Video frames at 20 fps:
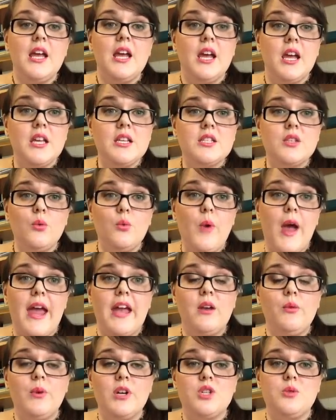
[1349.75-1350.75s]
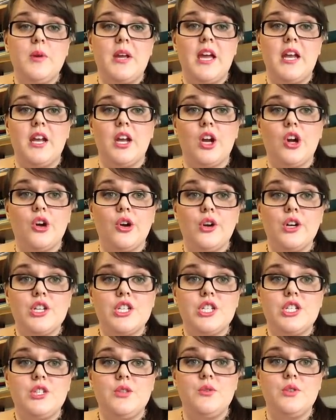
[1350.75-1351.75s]
is the way in which we can encourage
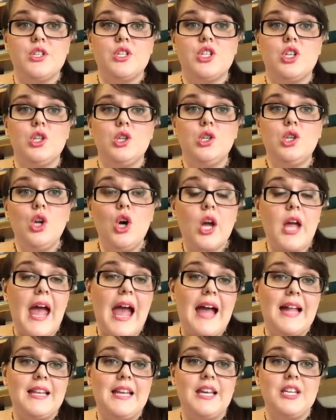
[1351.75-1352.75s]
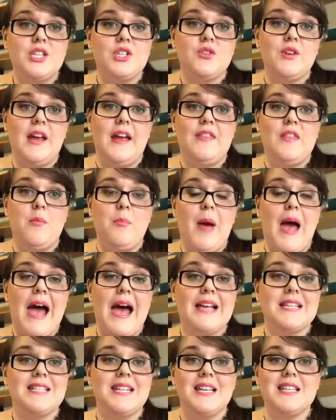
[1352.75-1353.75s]
students to look at history in the
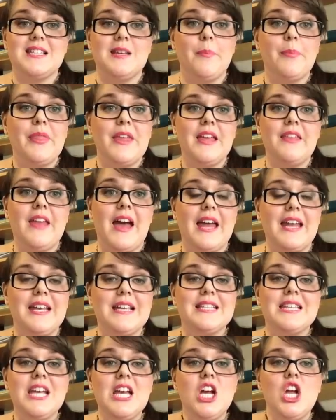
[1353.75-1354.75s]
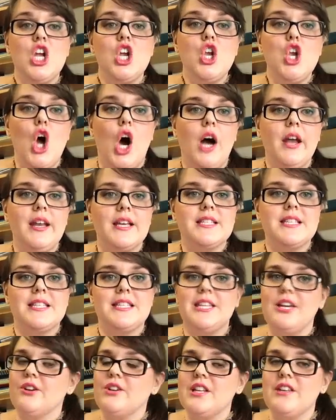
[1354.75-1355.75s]
past as something that is not
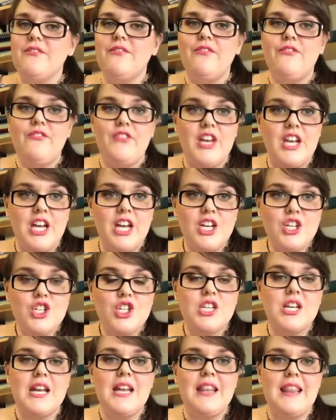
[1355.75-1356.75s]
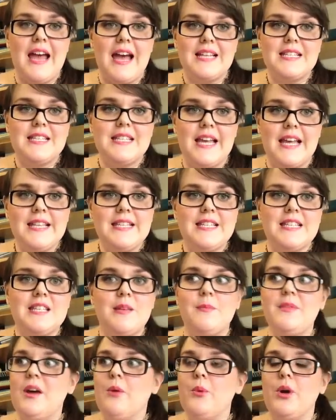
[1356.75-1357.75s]
necessarily finished in that sense. It's
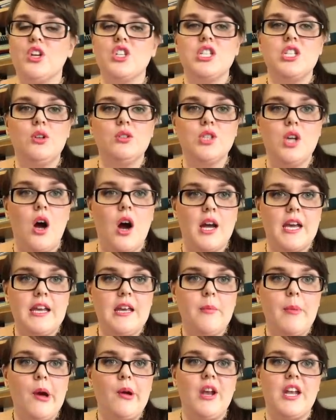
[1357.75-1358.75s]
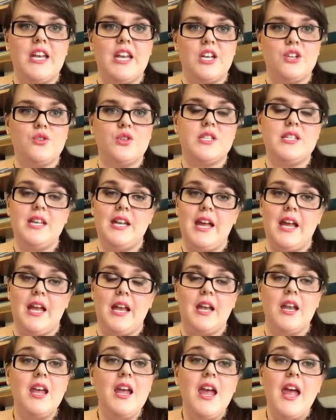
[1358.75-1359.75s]
something that we are still talking about and interested
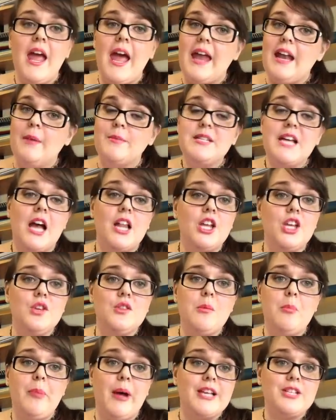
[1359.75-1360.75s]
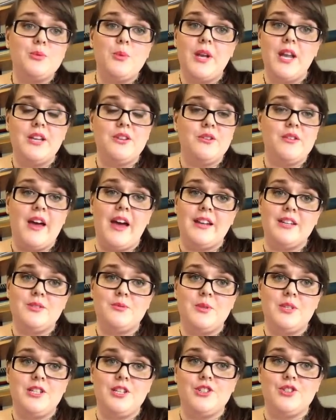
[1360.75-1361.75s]
in. And I'm telling you the best way to do that is
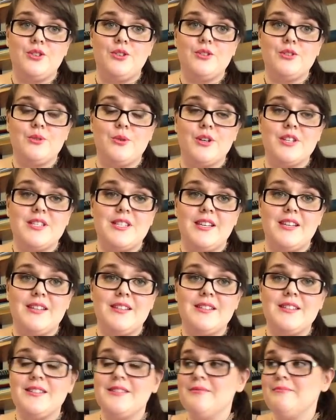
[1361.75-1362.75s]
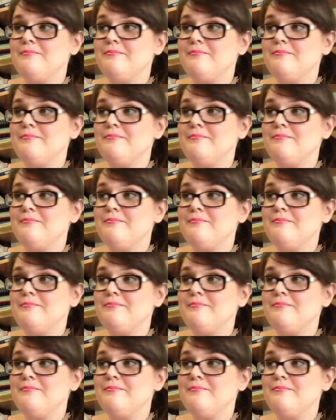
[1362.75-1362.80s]
with digital sources.